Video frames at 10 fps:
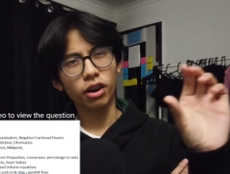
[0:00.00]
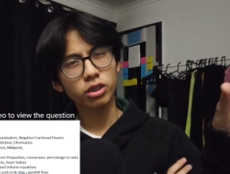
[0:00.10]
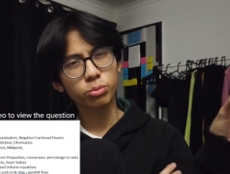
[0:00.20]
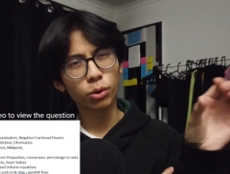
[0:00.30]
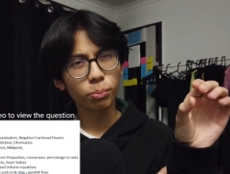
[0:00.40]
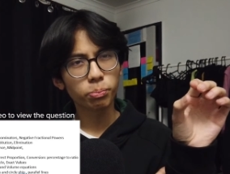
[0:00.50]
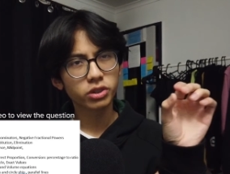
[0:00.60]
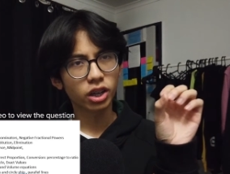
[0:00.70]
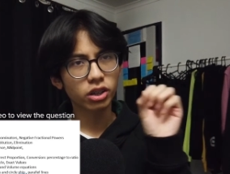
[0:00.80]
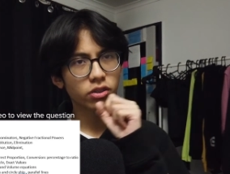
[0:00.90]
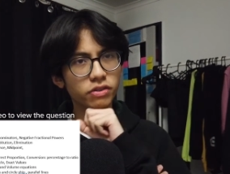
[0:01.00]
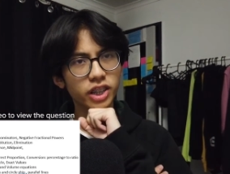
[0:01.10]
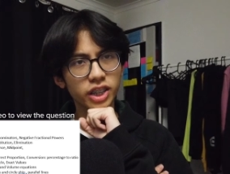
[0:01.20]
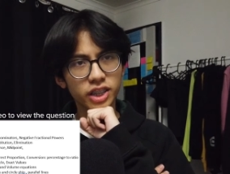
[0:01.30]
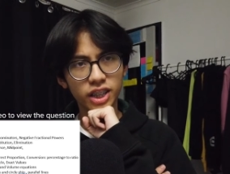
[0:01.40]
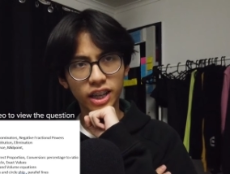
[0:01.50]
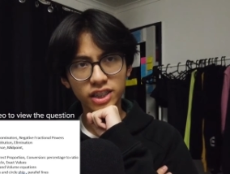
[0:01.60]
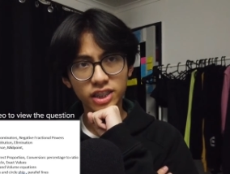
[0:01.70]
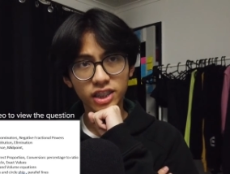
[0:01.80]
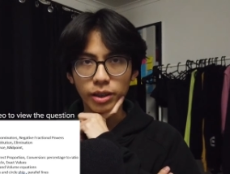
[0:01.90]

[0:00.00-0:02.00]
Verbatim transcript: a small chunk of the test.